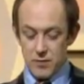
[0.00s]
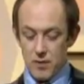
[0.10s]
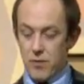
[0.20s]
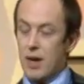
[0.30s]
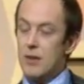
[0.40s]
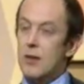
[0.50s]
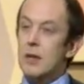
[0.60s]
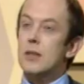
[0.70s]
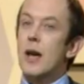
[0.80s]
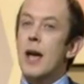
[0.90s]
for the fact
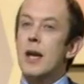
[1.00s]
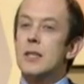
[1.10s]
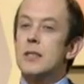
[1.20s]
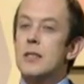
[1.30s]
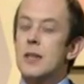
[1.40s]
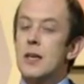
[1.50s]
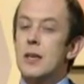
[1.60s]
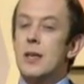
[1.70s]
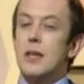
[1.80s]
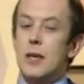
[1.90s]
that it has
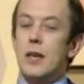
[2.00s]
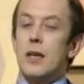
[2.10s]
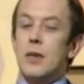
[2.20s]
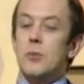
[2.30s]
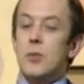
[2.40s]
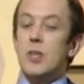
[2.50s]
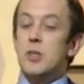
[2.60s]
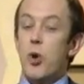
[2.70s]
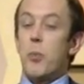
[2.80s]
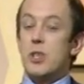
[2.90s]

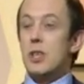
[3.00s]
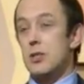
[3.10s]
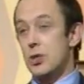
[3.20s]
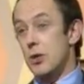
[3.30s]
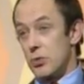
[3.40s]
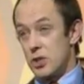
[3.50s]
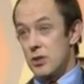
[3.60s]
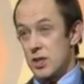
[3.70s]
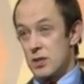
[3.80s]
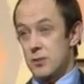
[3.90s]
its property, its
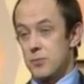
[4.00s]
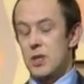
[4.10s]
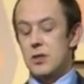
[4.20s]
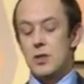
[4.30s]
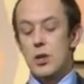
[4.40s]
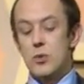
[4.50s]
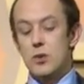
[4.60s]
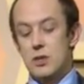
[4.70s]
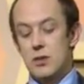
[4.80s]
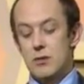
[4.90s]
juice, is
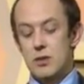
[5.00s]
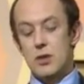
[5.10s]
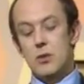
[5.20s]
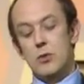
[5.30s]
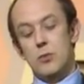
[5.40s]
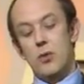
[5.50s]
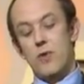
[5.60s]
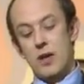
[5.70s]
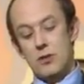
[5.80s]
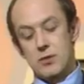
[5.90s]
used to
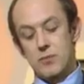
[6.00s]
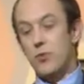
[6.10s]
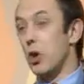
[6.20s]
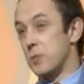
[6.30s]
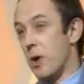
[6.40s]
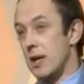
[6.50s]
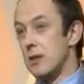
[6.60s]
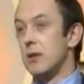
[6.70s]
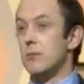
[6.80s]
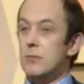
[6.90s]
prevent
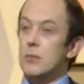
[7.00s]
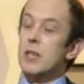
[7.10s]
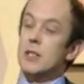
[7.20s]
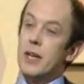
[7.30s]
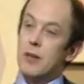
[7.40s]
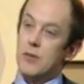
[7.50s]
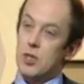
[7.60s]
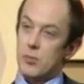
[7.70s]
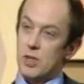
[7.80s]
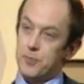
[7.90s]
frostbite in Icelandic
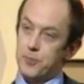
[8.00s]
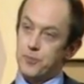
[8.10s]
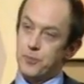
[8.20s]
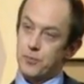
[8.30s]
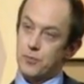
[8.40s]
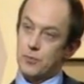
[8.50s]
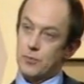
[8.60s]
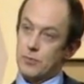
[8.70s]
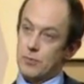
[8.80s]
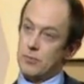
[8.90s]
fishermen.
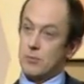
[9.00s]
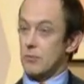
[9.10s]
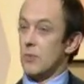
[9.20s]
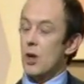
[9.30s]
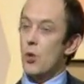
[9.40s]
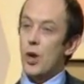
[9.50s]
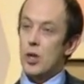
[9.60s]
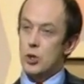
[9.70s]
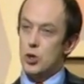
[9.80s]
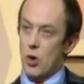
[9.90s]

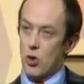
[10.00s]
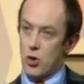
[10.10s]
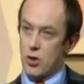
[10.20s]
Grieshok,